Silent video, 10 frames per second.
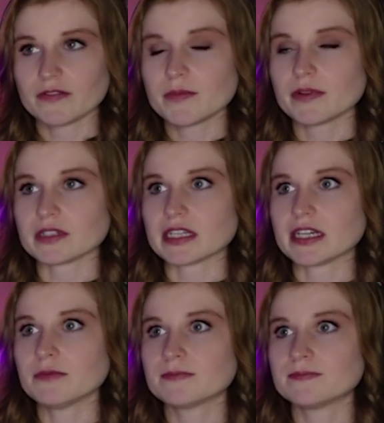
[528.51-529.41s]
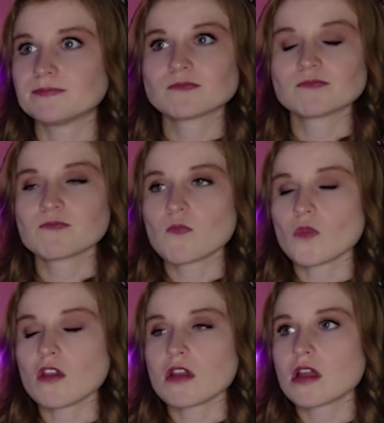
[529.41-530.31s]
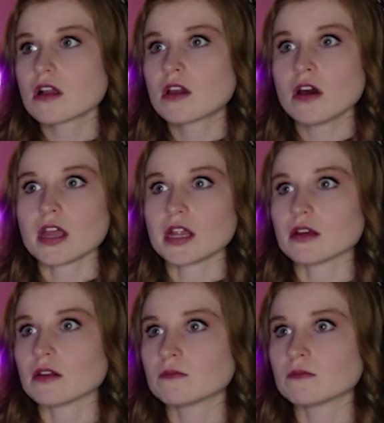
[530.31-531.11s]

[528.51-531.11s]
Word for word: of the building. Good.